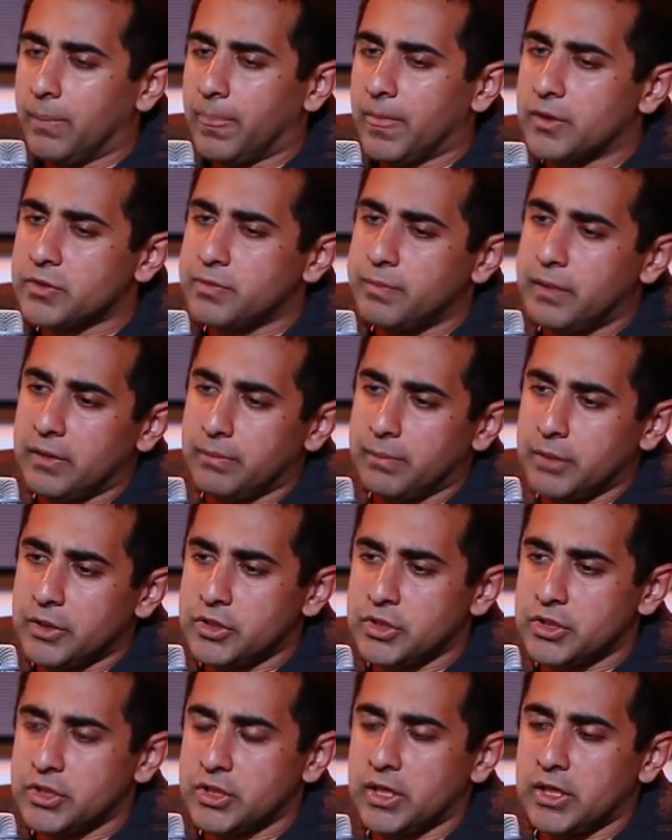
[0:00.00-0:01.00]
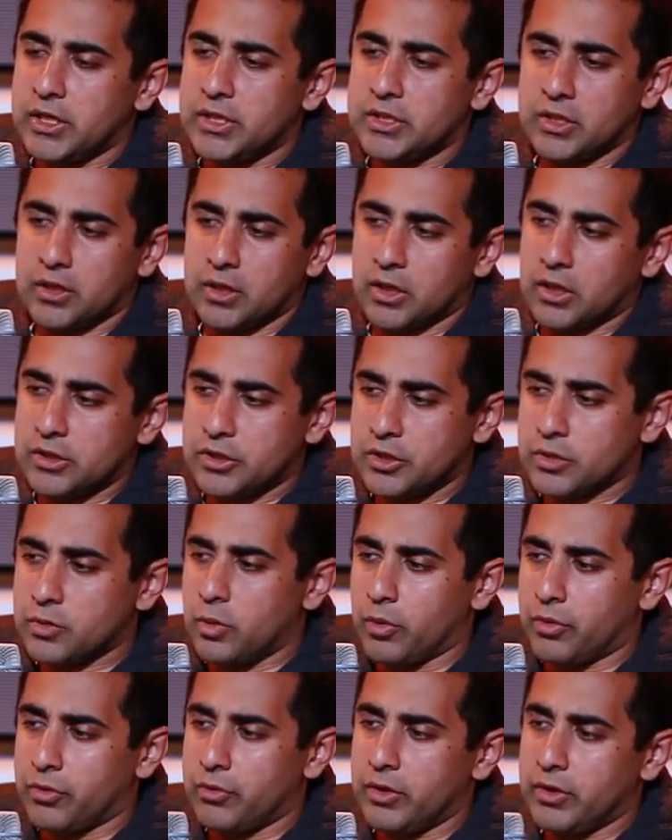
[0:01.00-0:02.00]
there's been a bunch of studies. I'll just
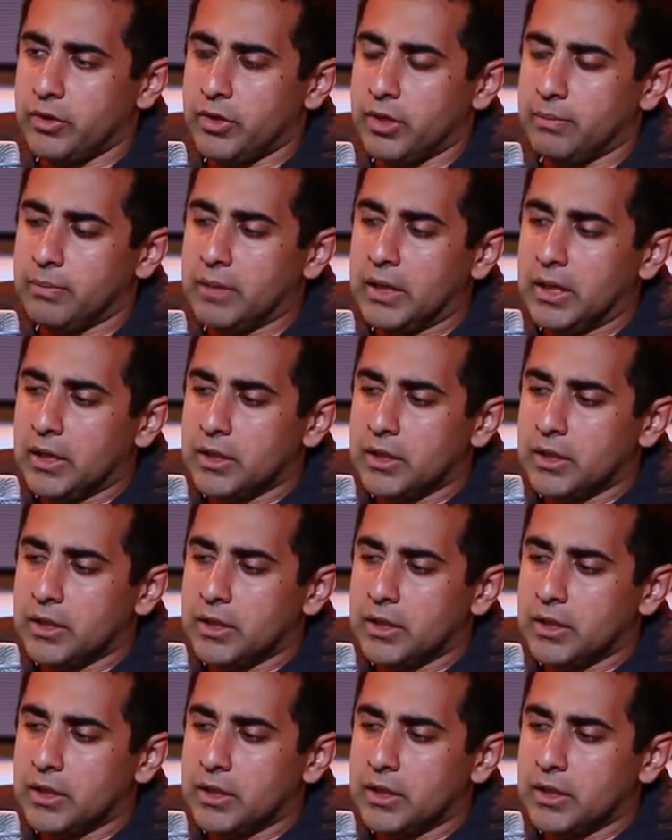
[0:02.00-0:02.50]
quote three of them.